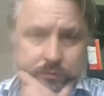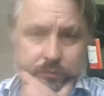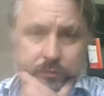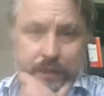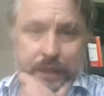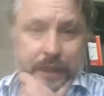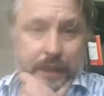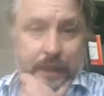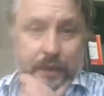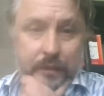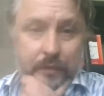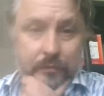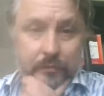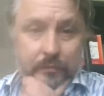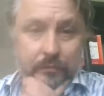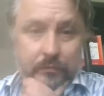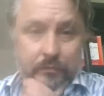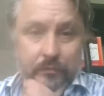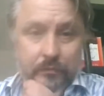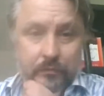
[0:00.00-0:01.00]
Yeah,
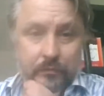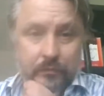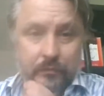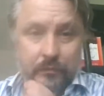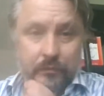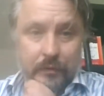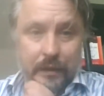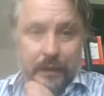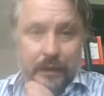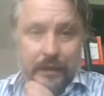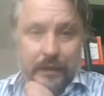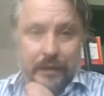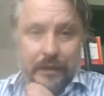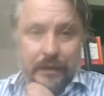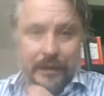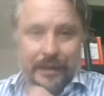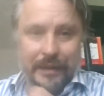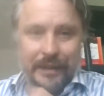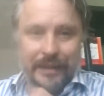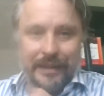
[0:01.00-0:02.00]
and
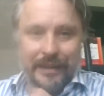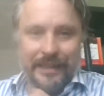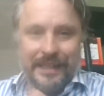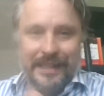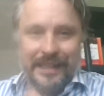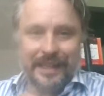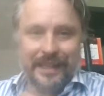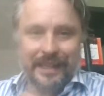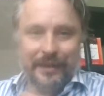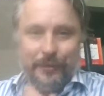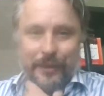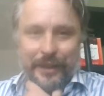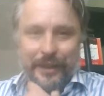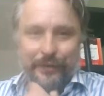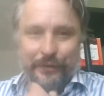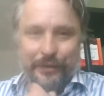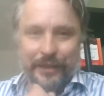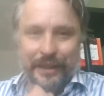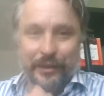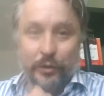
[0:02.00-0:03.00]
that scene where you
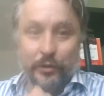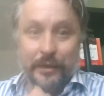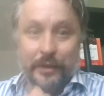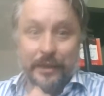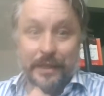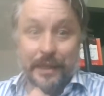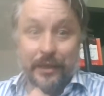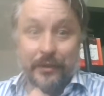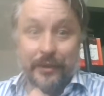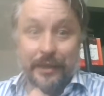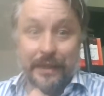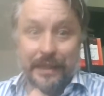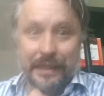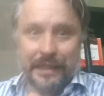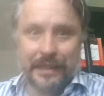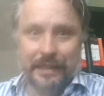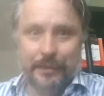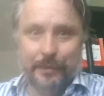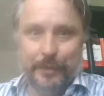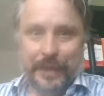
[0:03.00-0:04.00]
think, oh, is he going
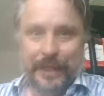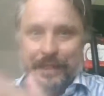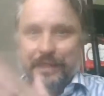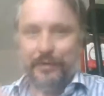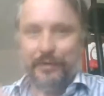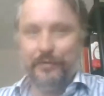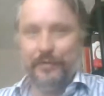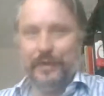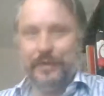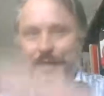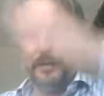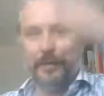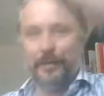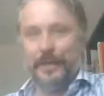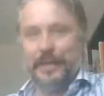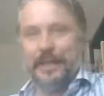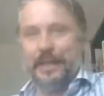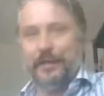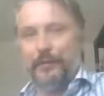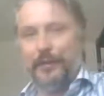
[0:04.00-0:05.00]
into space? The first time you
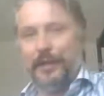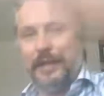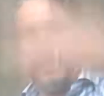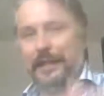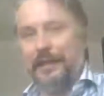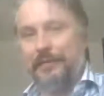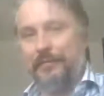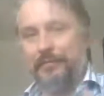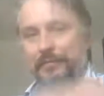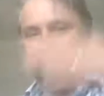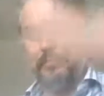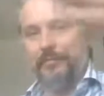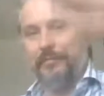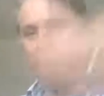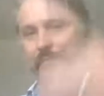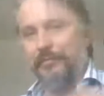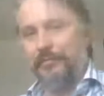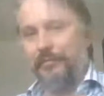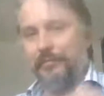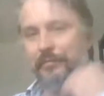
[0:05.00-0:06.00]
see it, when he
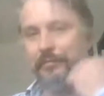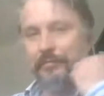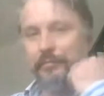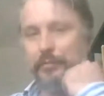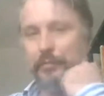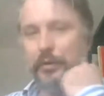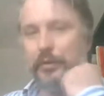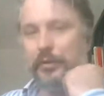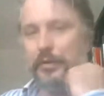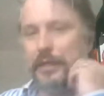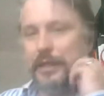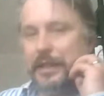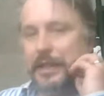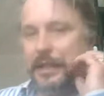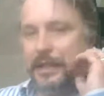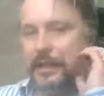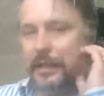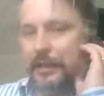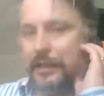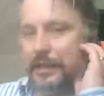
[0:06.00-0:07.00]
Bond
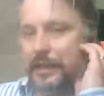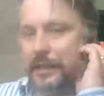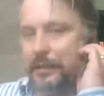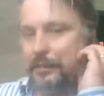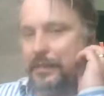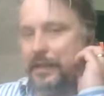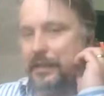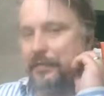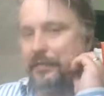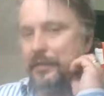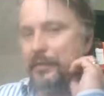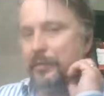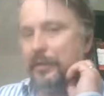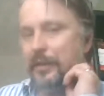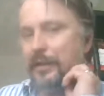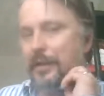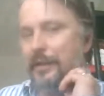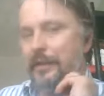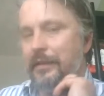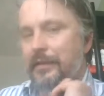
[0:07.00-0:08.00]
disguised himself as
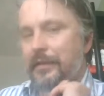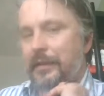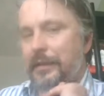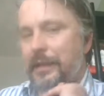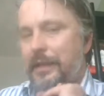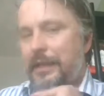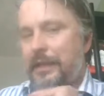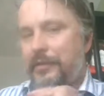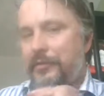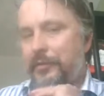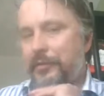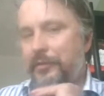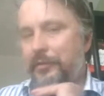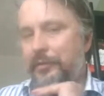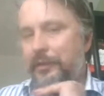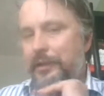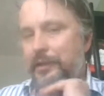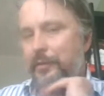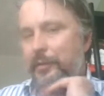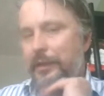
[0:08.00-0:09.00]
one of the
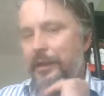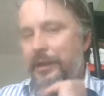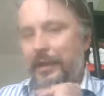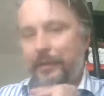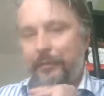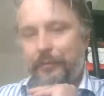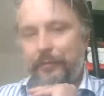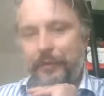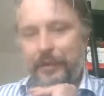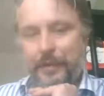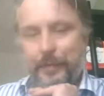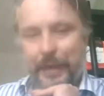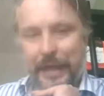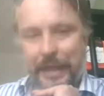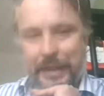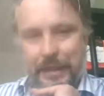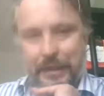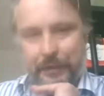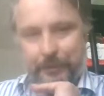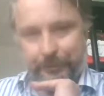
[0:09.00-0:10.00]
astronauts working for
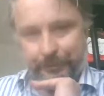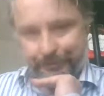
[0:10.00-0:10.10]
Spectre.